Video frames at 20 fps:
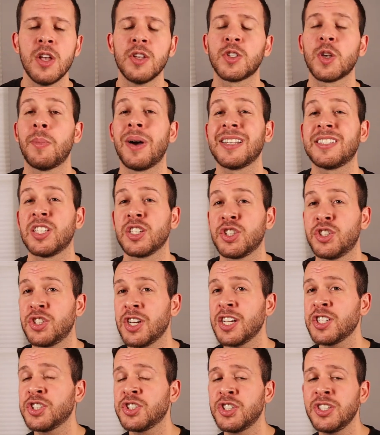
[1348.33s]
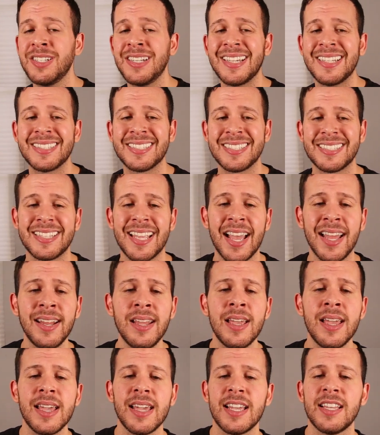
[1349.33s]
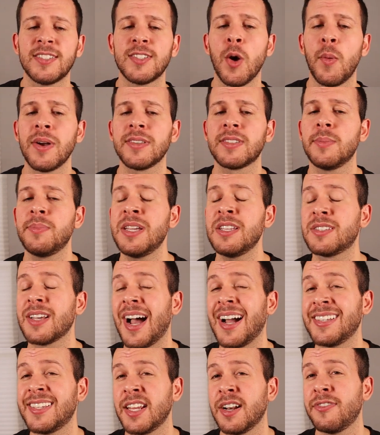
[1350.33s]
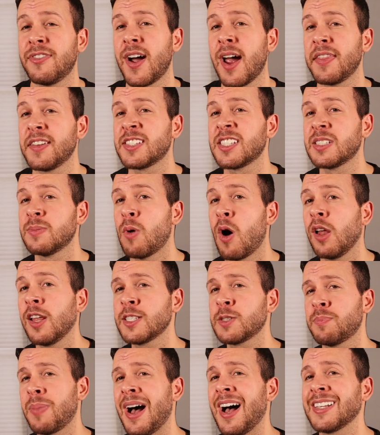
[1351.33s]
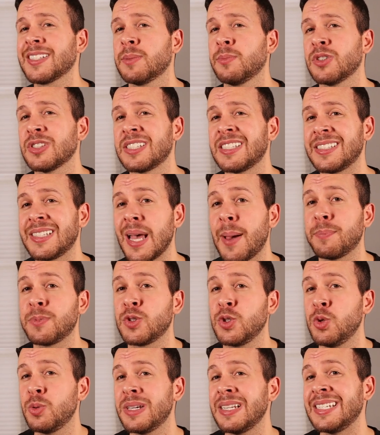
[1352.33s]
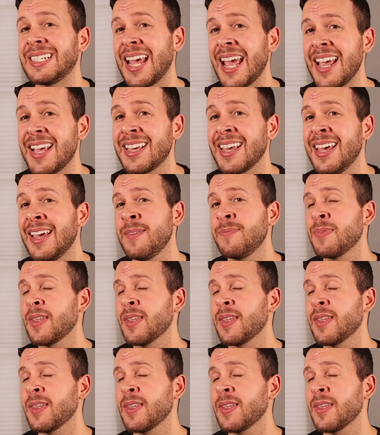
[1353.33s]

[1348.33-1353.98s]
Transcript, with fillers: So, my suggestion instead is going to be to identify the smallest possible steps you can take